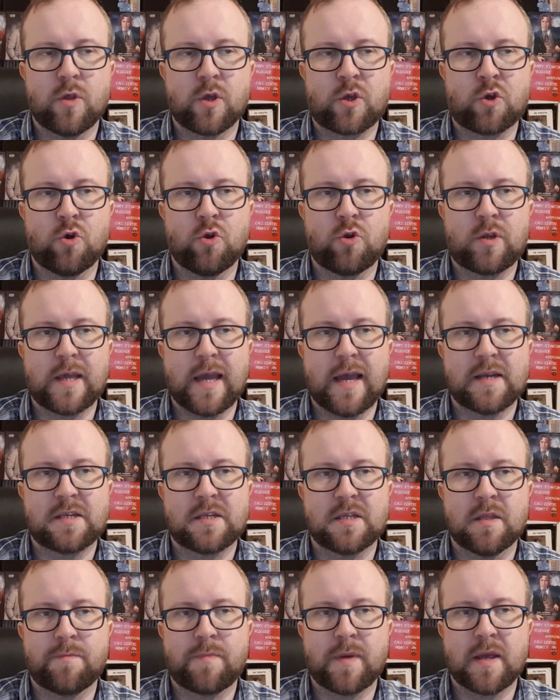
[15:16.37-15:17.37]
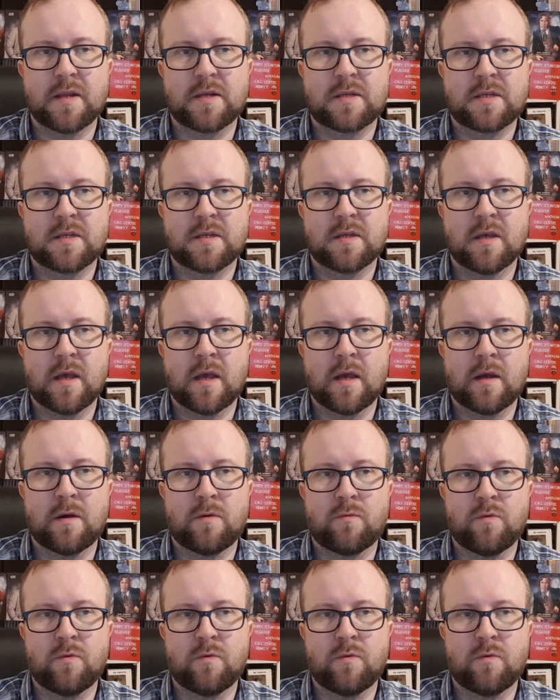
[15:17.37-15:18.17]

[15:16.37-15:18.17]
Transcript: They could get to the bit uh,